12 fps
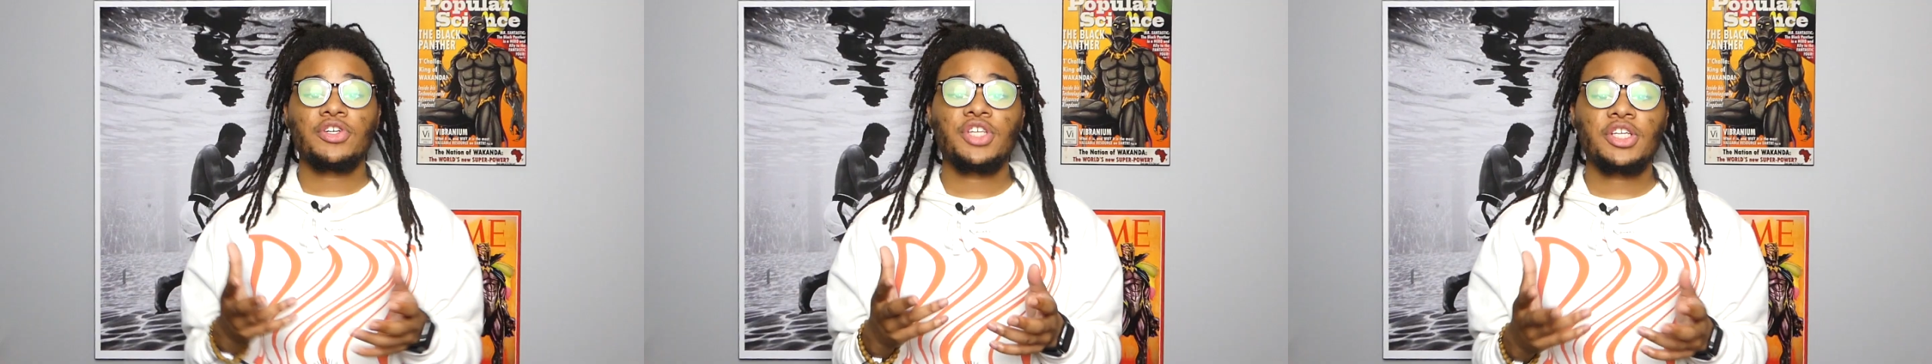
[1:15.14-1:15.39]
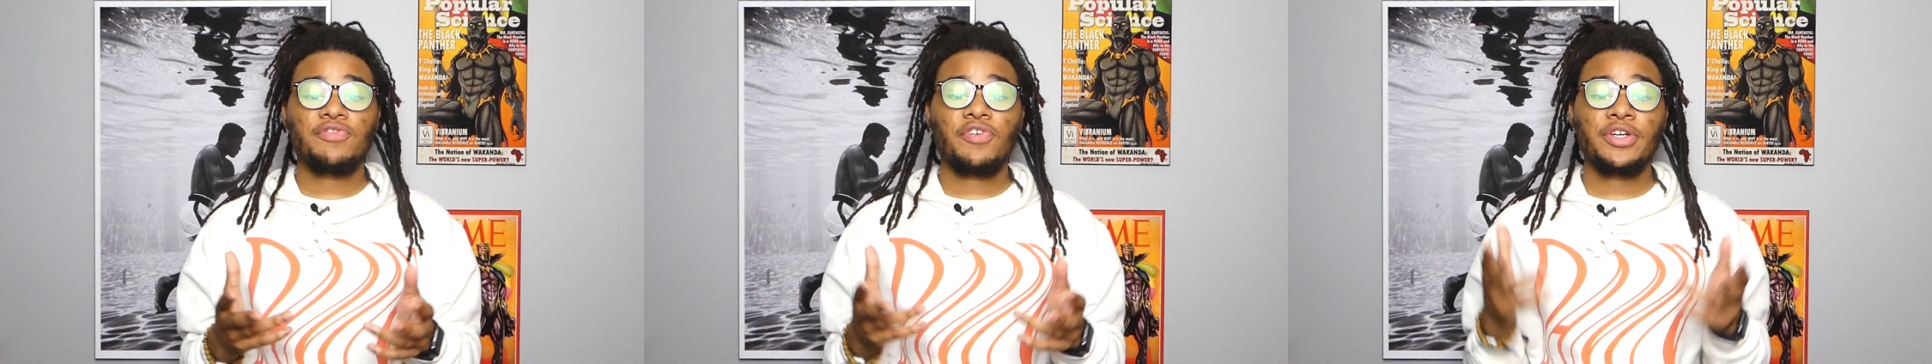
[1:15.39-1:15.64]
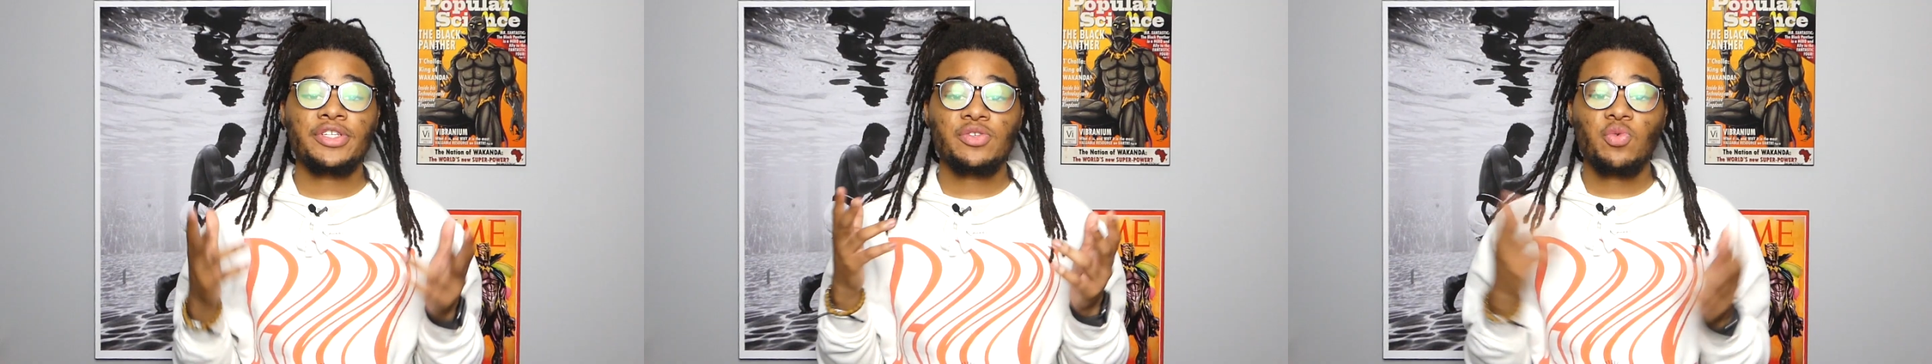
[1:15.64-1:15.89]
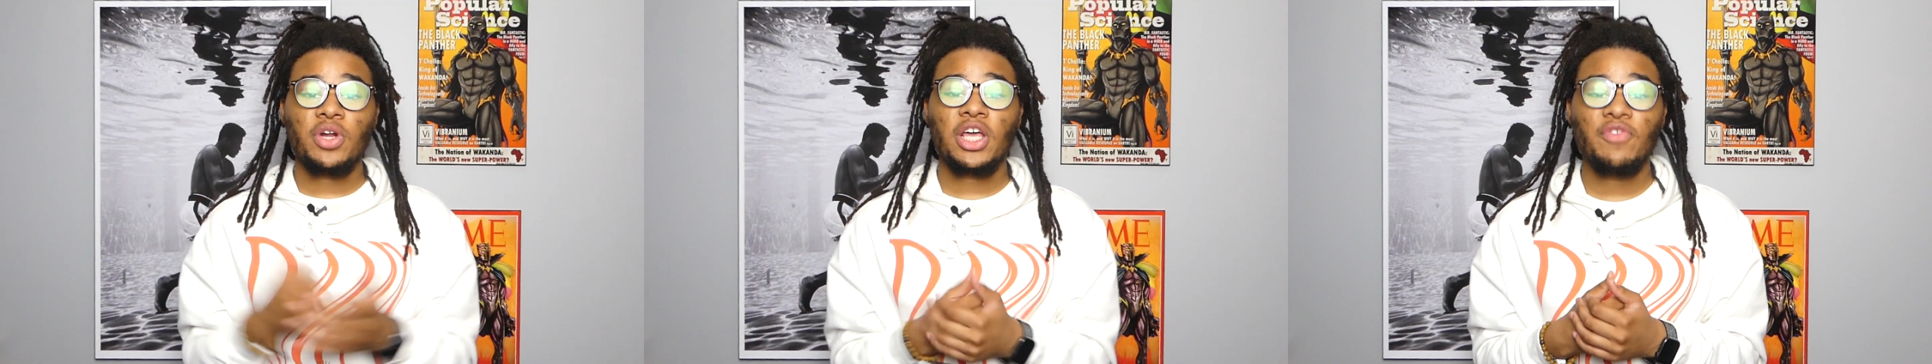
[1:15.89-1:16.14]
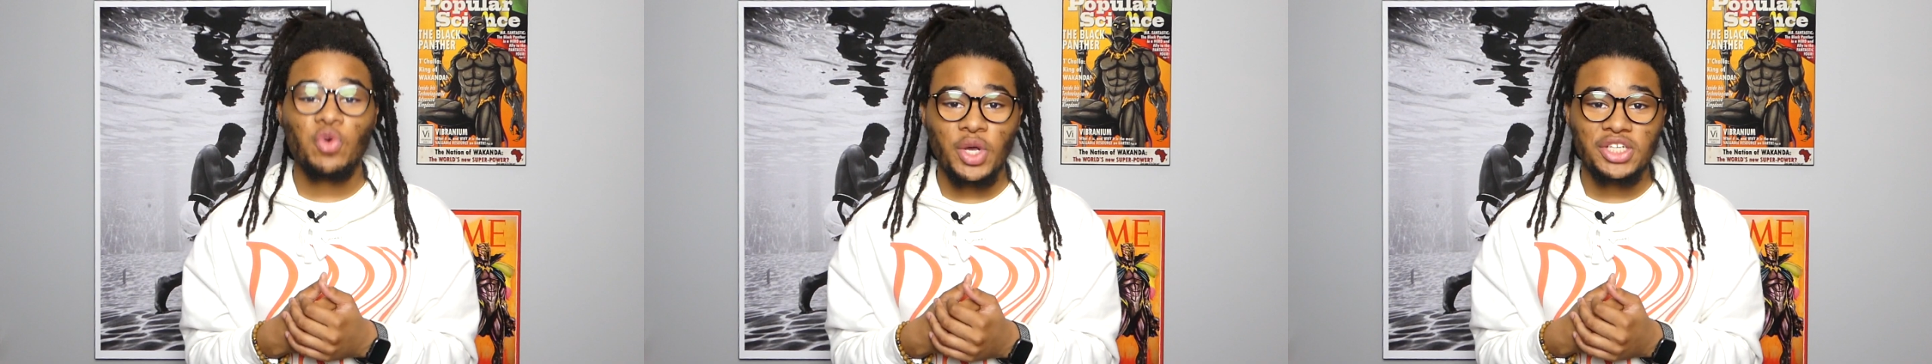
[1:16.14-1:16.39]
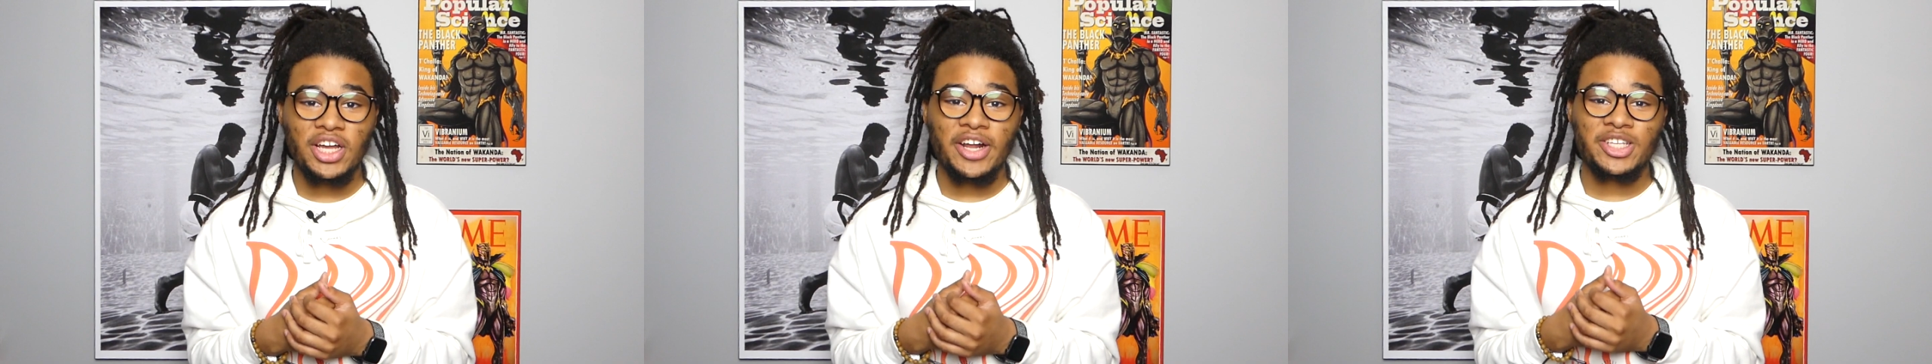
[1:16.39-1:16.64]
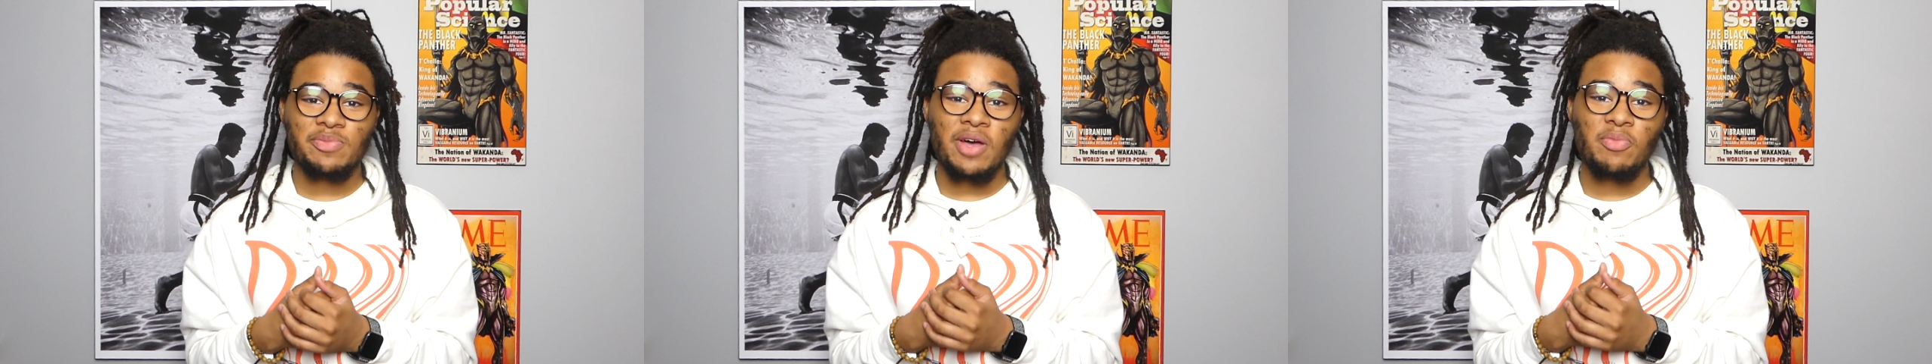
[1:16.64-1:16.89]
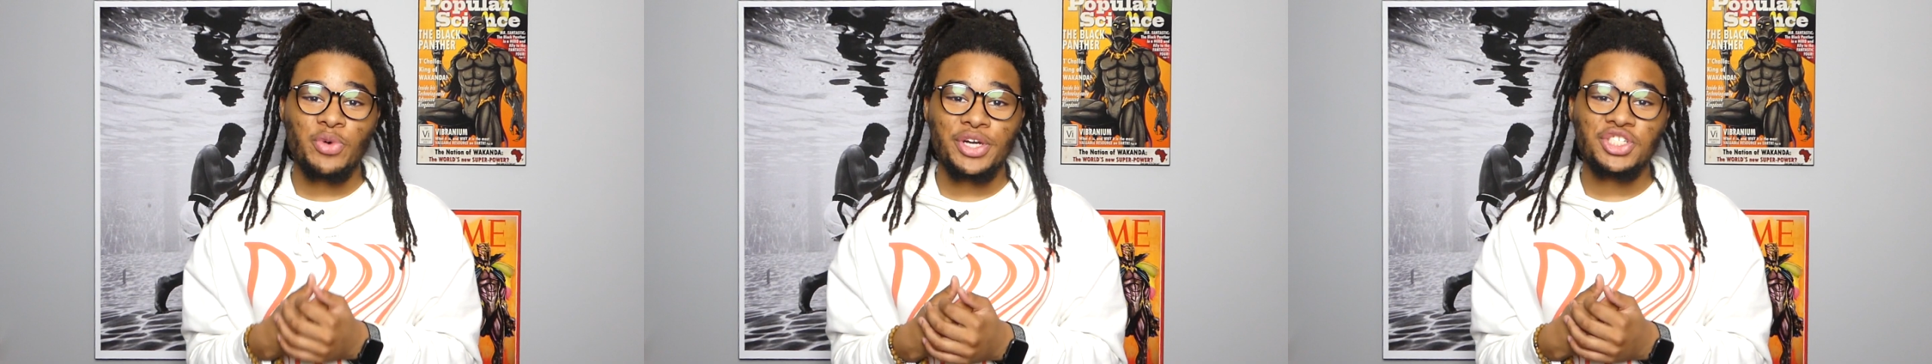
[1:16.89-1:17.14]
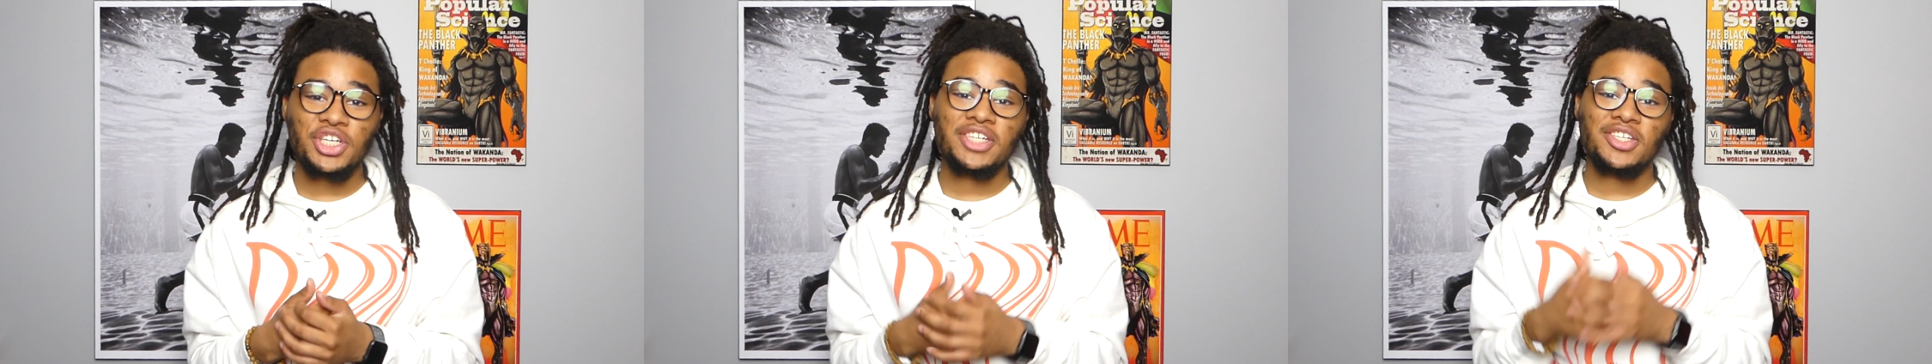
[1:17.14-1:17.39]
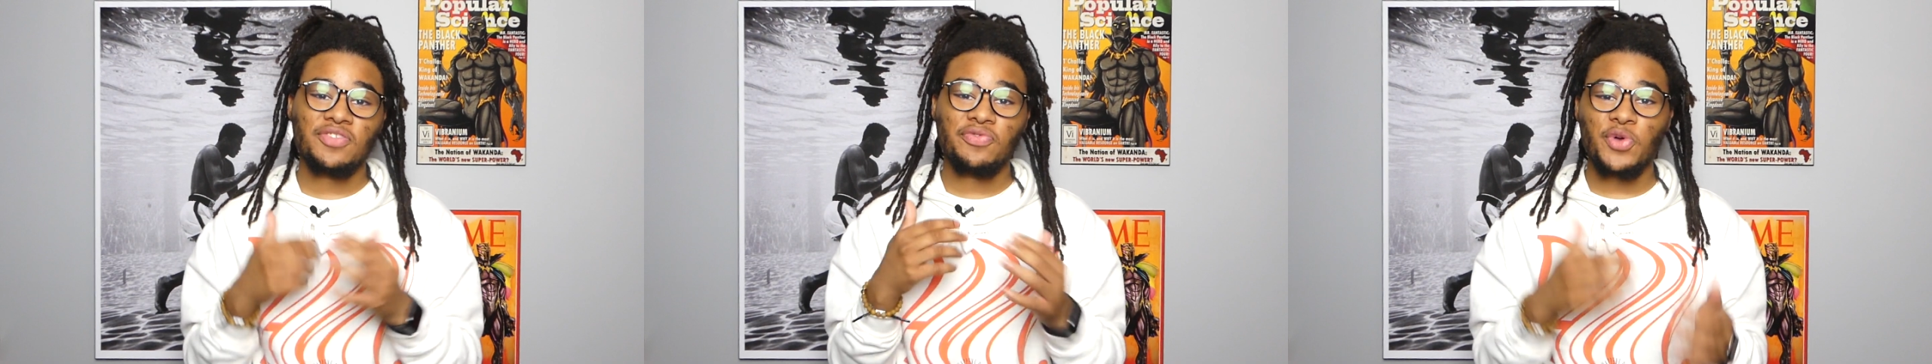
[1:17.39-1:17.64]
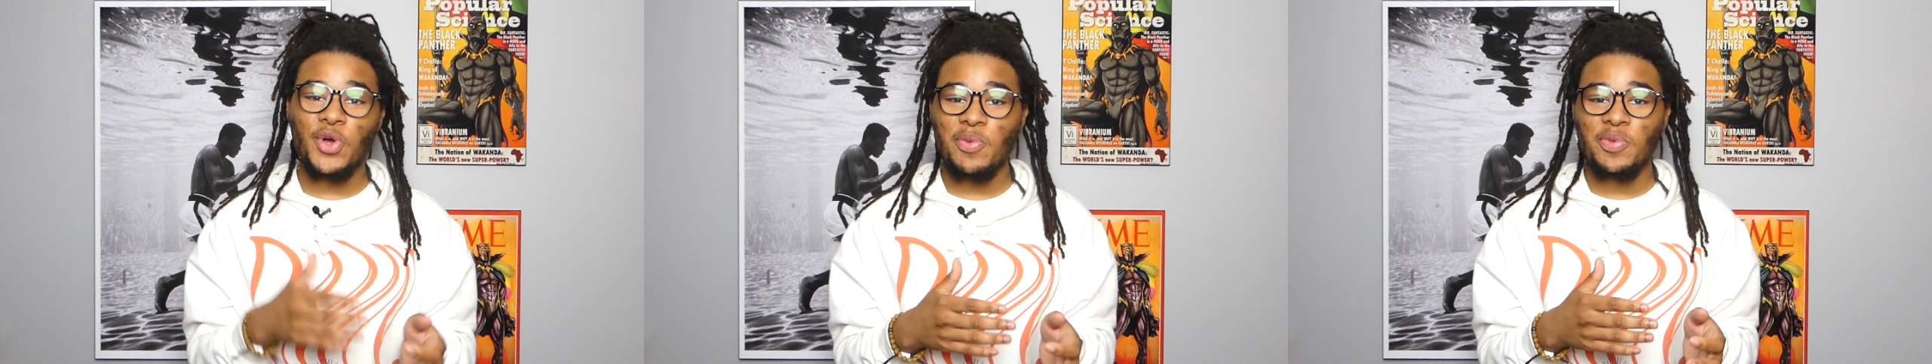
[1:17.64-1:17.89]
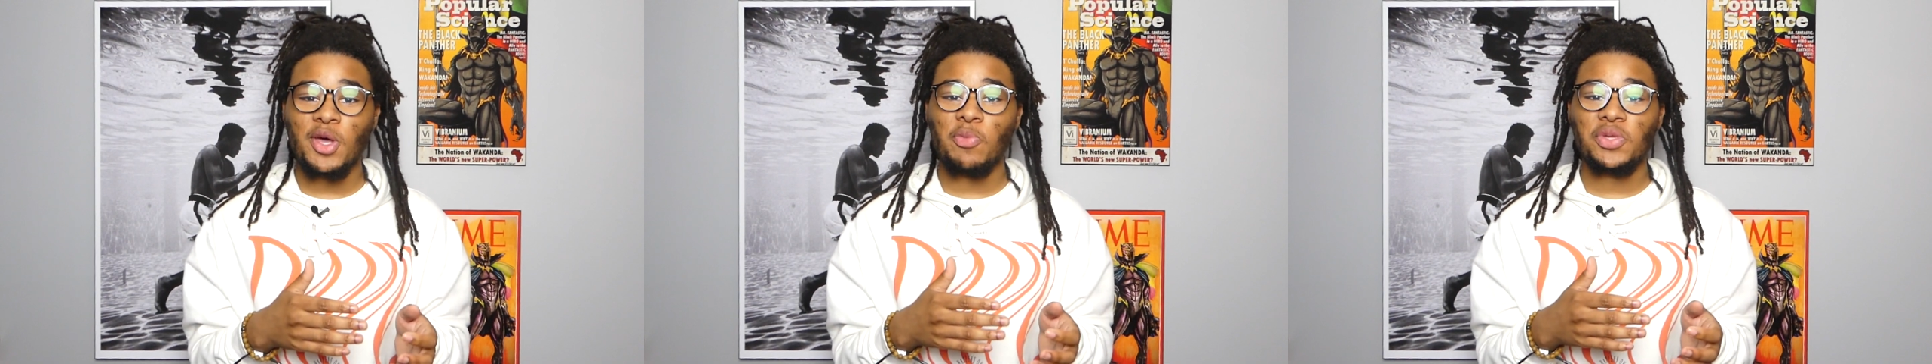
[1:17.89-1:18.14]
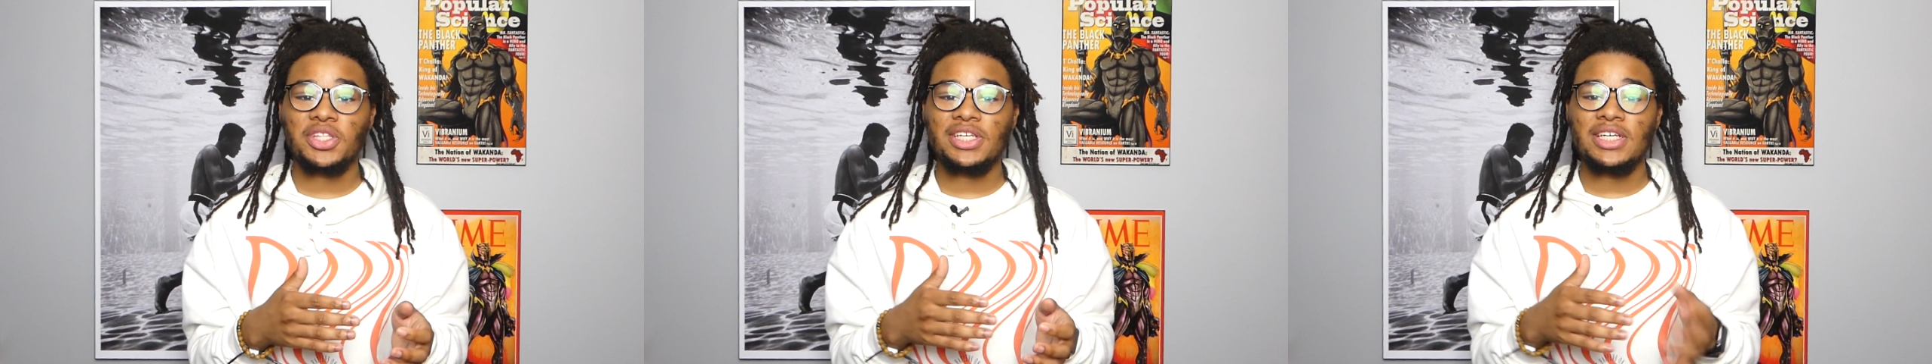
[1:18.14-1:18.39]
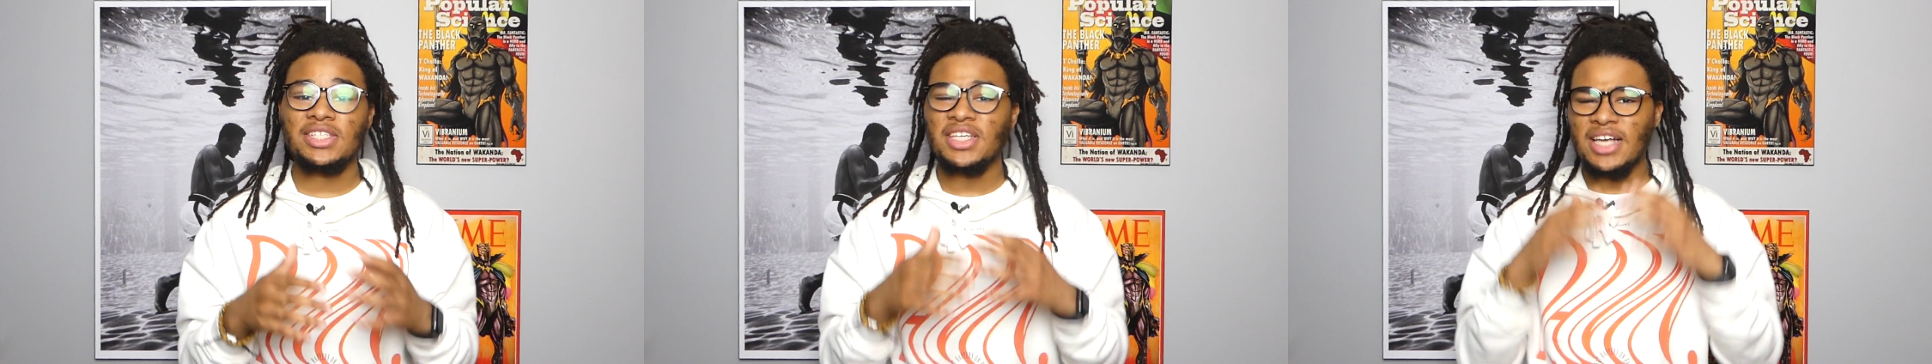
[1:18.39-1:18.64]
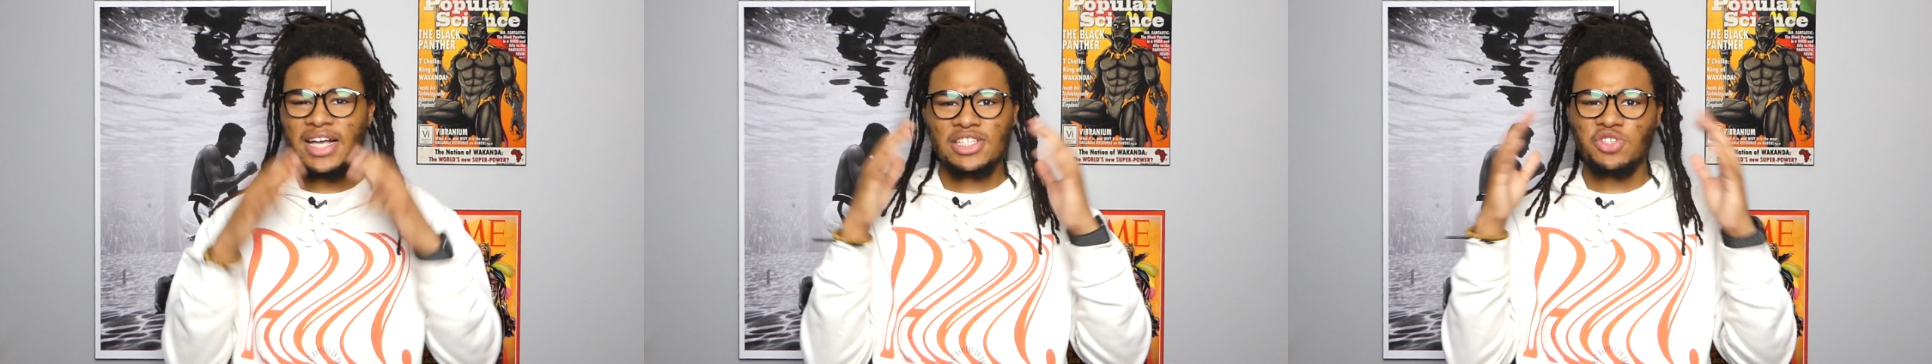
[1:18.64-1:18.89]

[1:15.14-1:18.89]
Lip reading: first things first, want to give a quick shout out to my boy Jason for hooking me up with these.